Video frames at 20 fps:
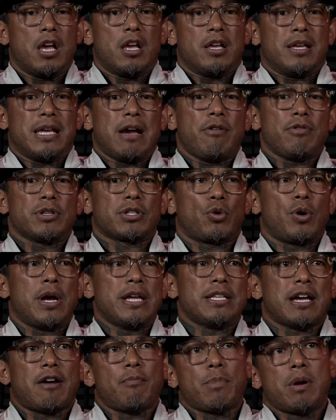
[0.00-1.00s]
Yeah, it was
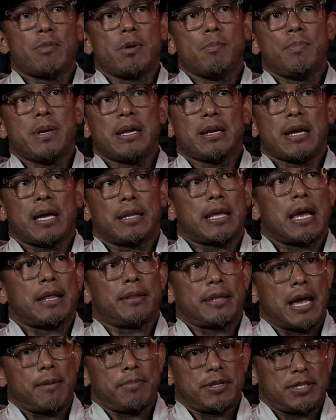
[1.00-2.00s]
crazy. I remember being
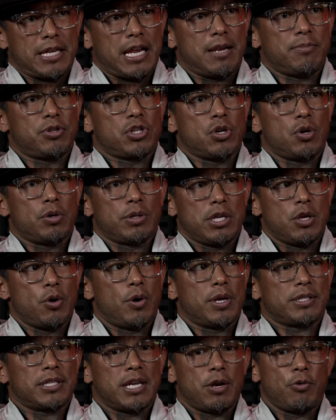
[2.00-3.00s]
at that same show, the
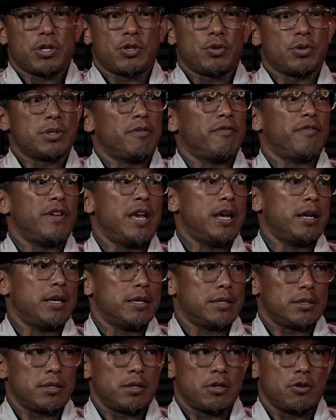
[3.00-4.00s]
USA, which was in
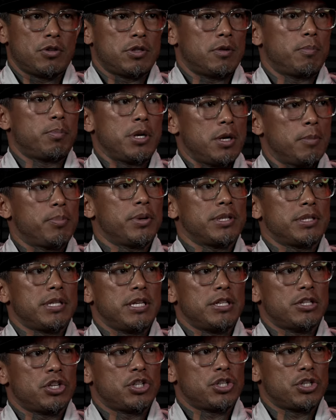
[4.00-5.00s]
Vegas. You know, it was a pretty
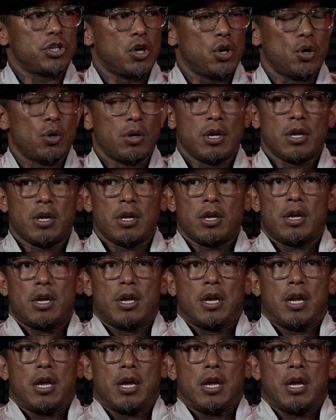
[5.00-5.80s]
prestigious show. Mm-hmm.